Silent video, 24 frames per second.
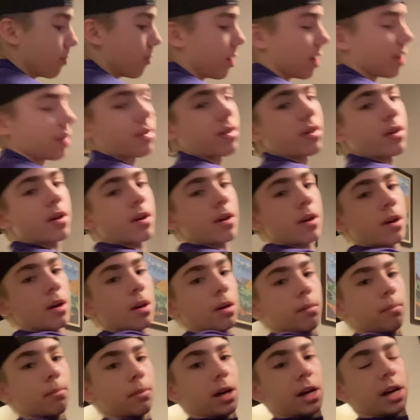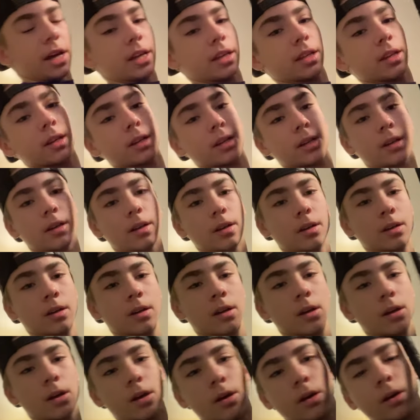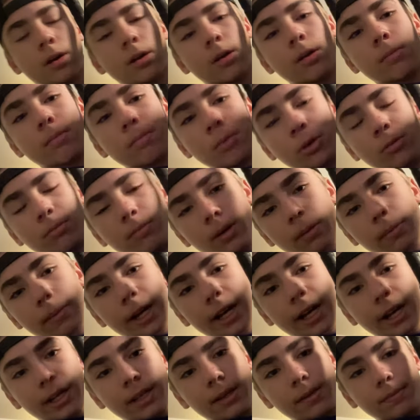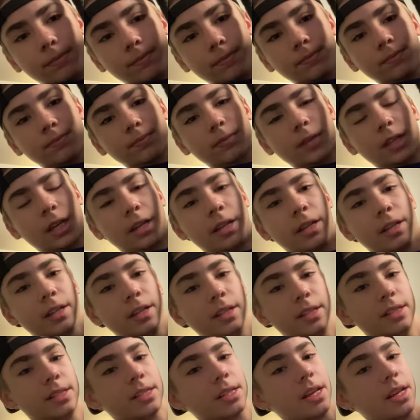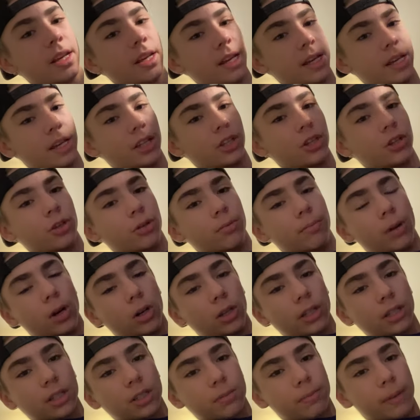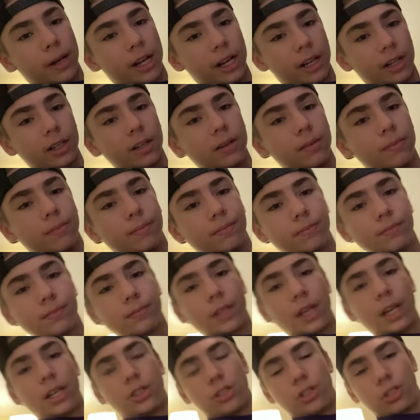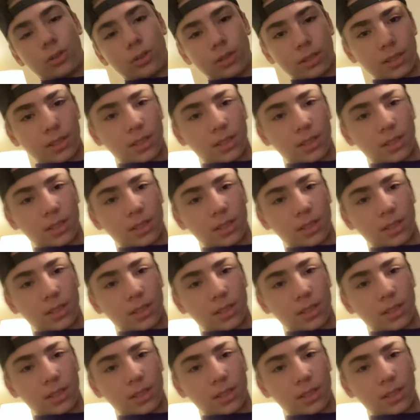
with my Boombah bag. It is a humongous bag, as you can